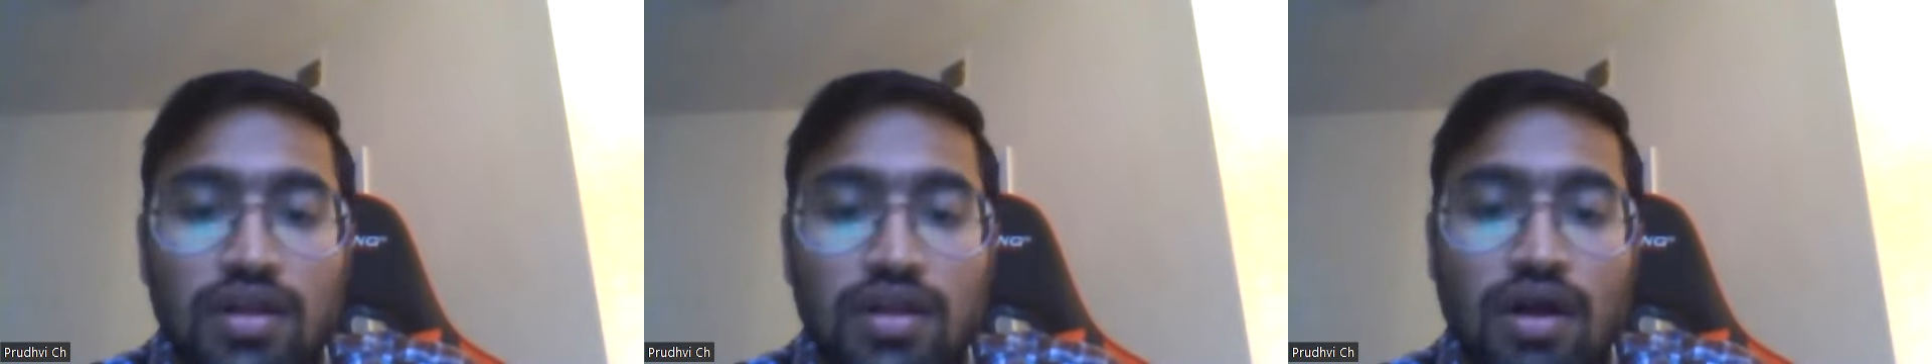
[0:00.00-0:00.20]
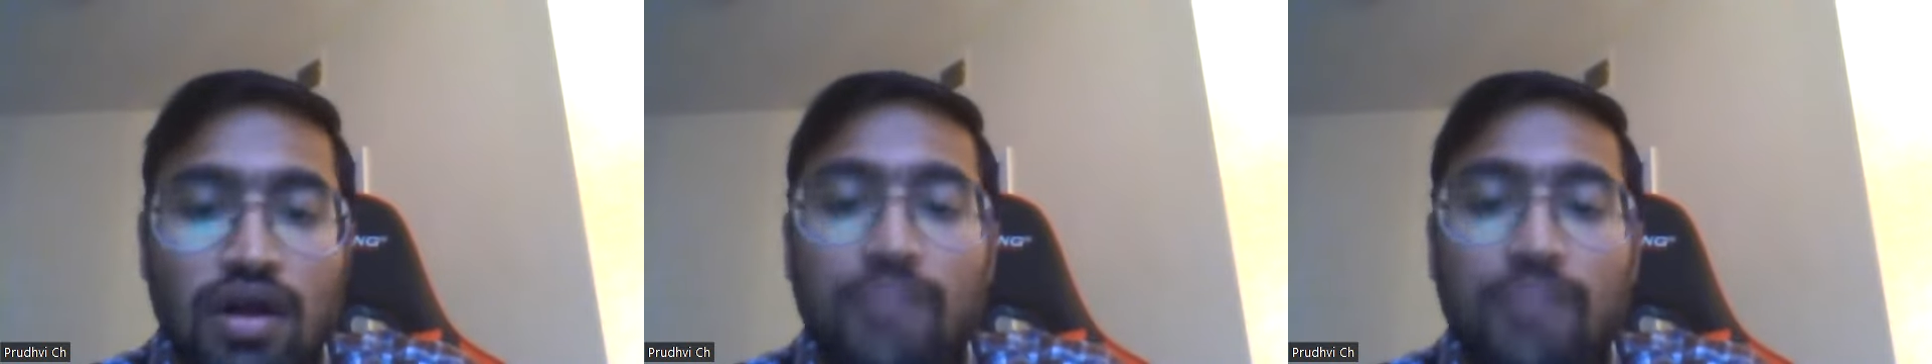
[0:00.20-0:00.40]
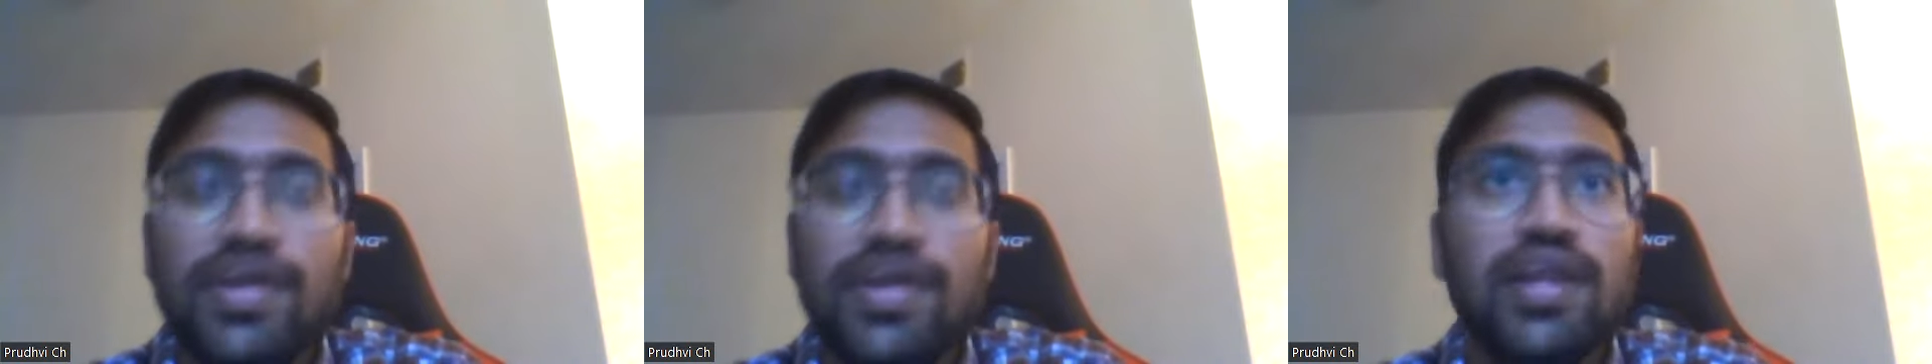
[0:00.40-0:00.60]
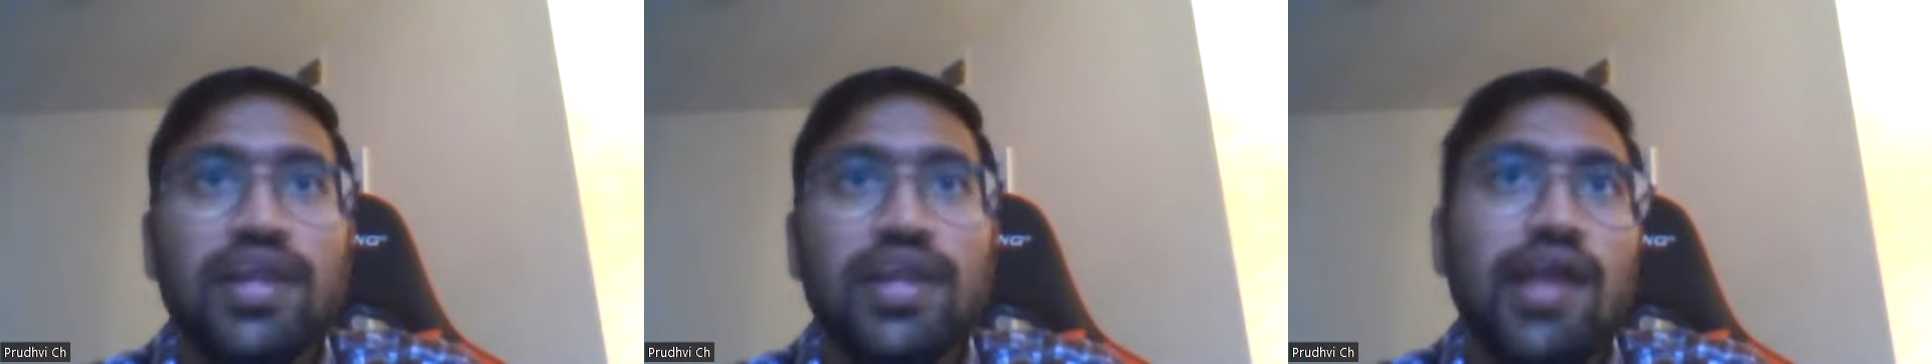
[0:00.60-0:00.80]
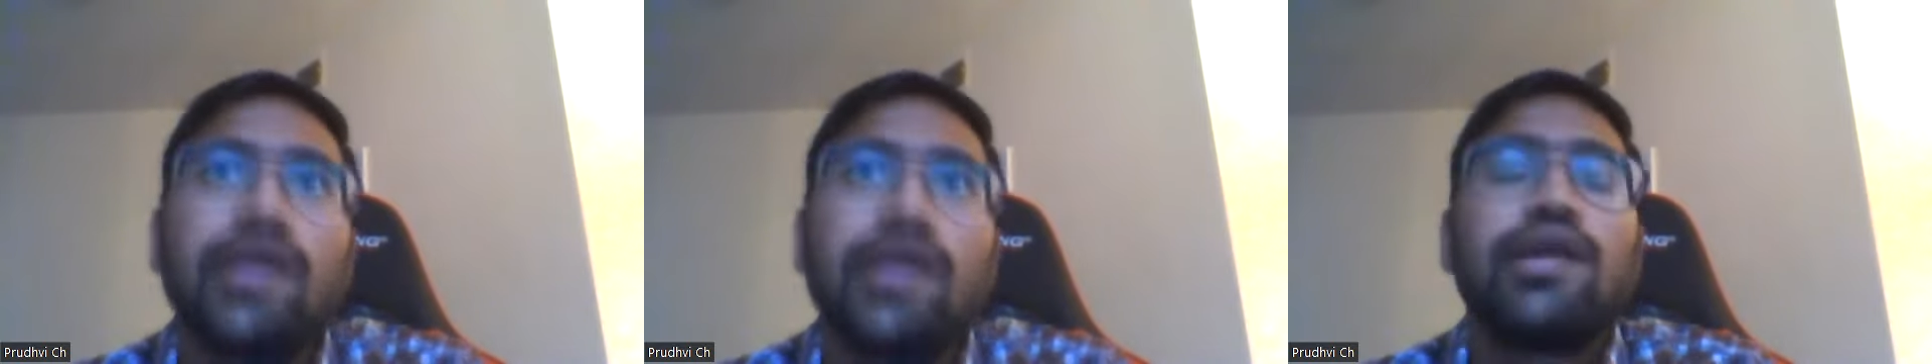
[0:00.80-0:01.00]
obtaining
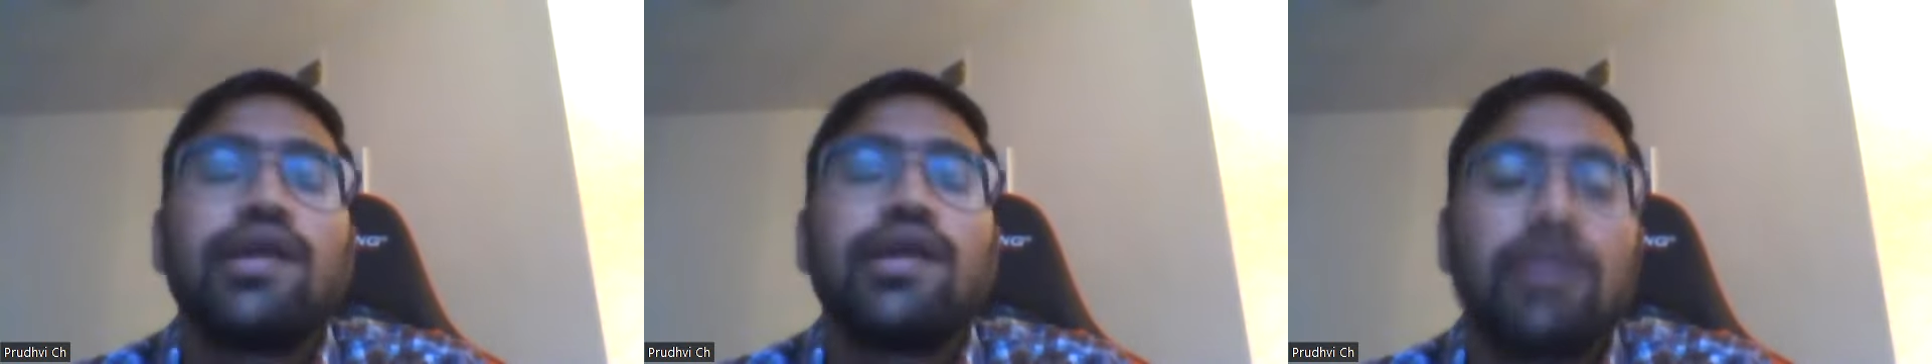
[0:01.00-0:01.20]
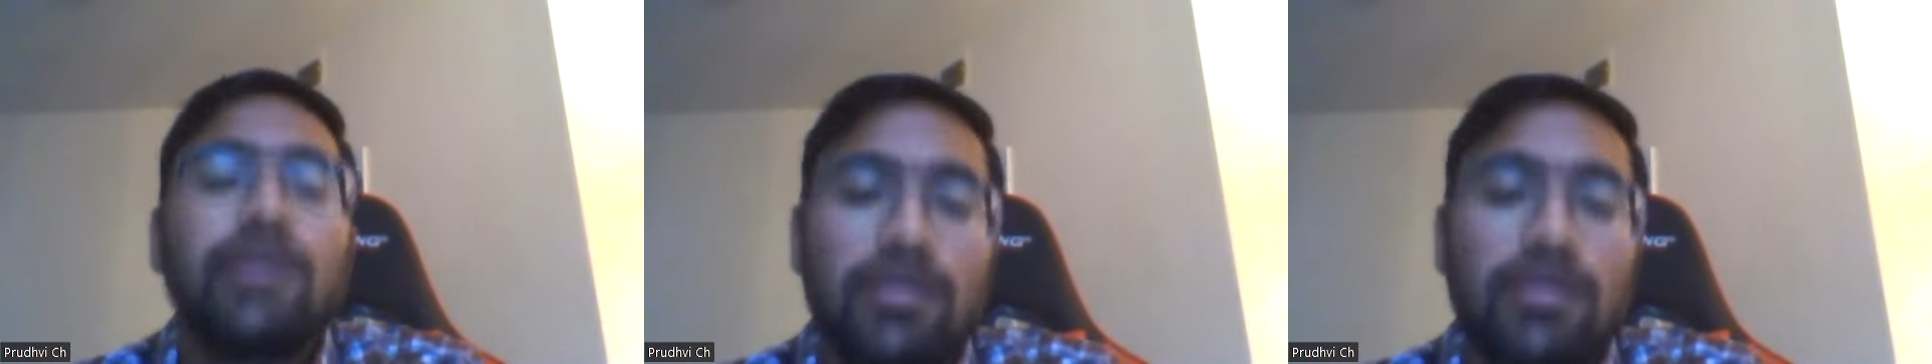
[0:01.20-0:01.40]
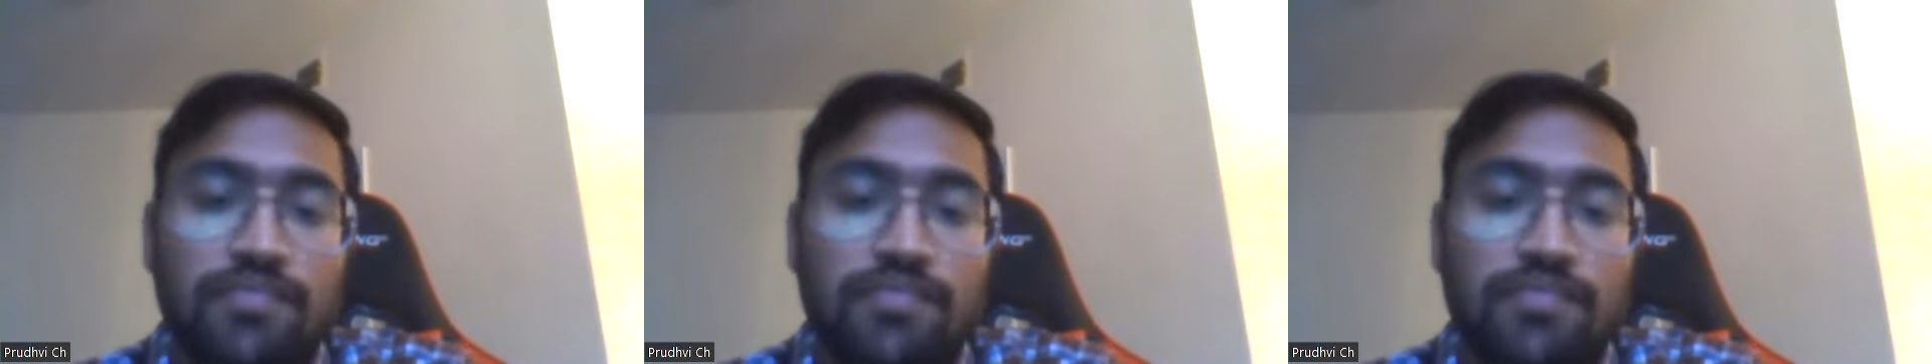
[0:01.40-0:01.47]
an error